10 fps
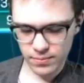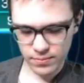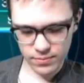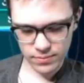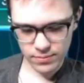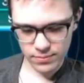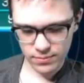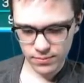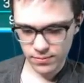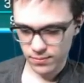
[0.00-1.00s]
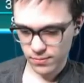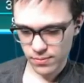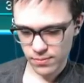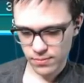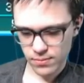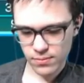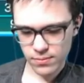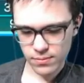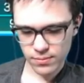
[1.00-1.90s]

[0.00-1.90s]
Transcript: Nothing is said.